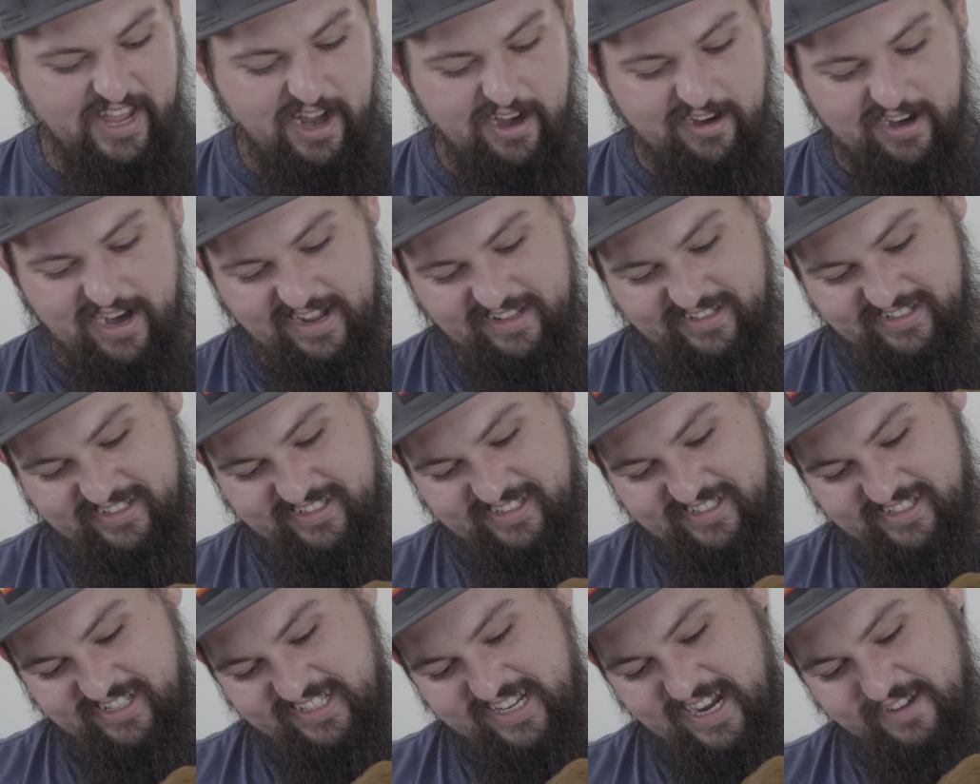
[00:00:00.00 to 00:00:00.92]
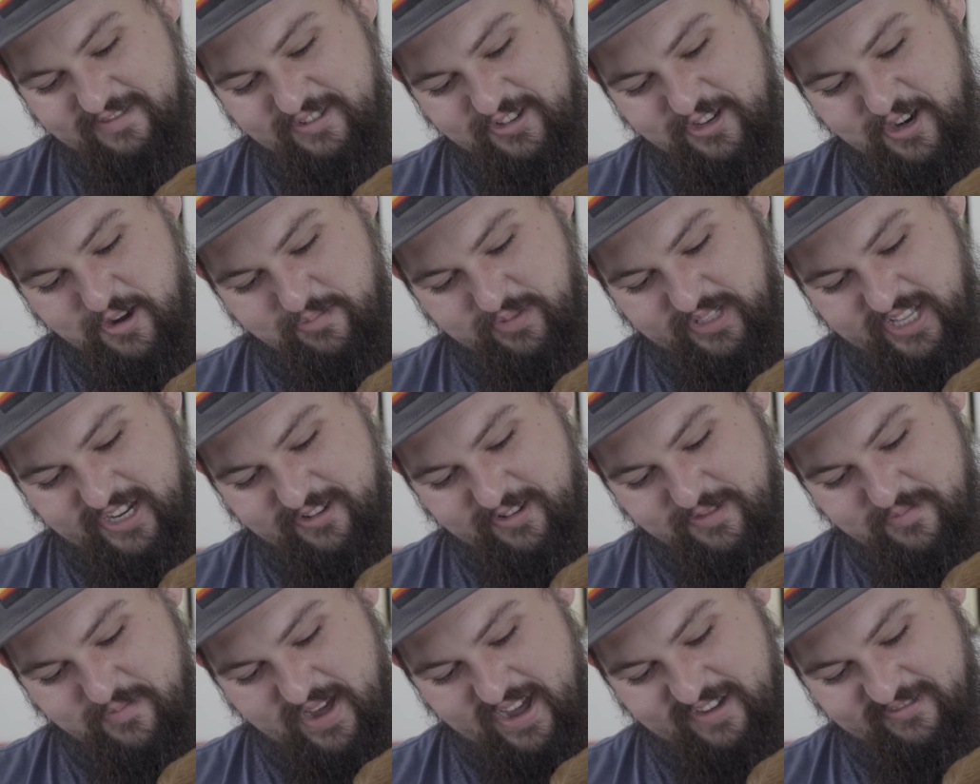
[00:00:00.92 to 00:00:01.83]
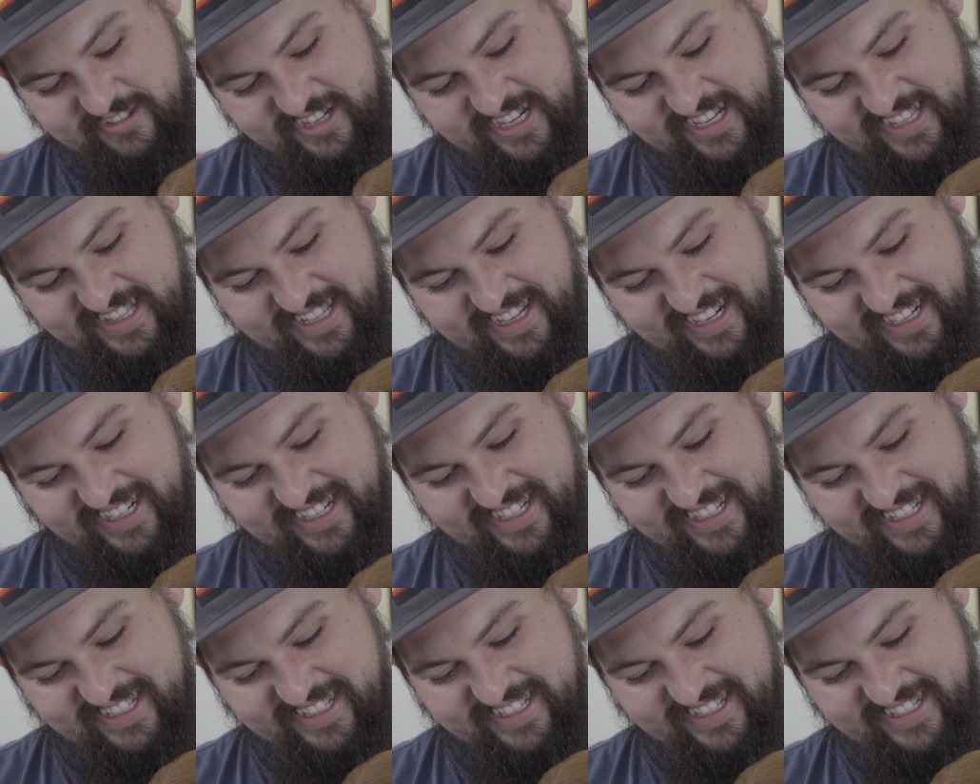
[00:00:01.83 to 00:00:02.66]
All right, let's have you go play with Mom. What do you think?